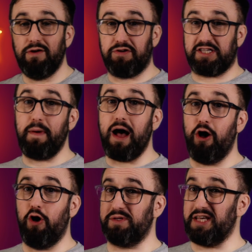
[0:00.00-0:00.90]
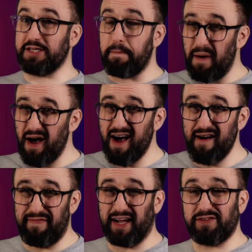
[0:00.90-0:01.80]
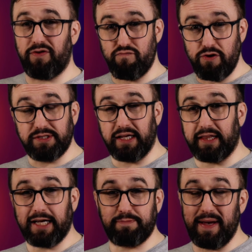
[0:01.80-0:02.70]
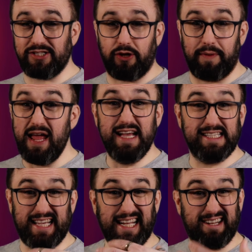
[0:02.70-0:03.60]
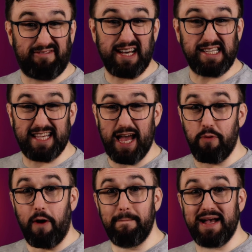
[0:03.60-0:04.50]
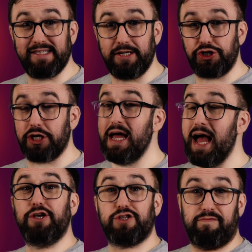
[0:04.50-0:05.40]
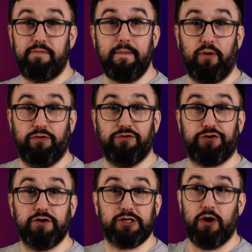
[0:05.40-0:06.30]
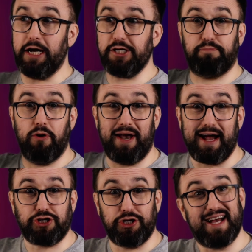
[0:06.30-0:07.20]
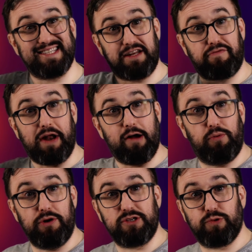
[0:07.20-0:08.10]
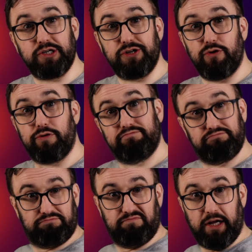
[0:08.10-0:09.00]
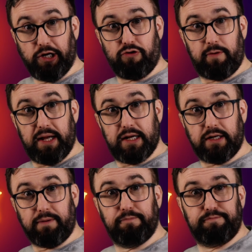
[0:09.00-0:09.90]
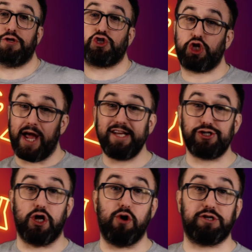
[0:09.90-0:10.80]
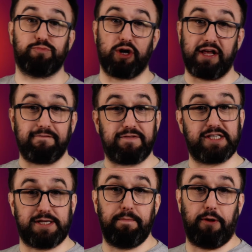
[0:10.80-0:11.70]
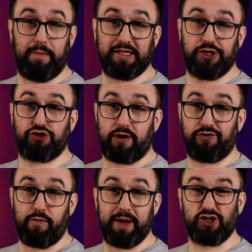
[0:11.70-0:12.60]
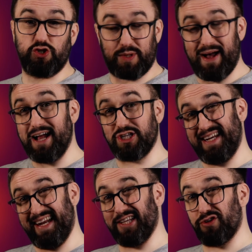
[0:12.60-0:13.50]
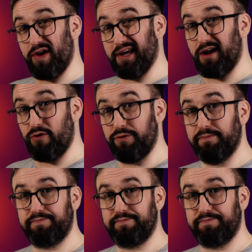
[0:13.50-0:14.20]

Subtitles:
For smart homes, these are perfect for routing things based on, say, device type or message. I use them for my buttons, so each button action has a different output in the switch node. Incredibly handy. The change node is brilliant for simple message transformations without actually needing to write code.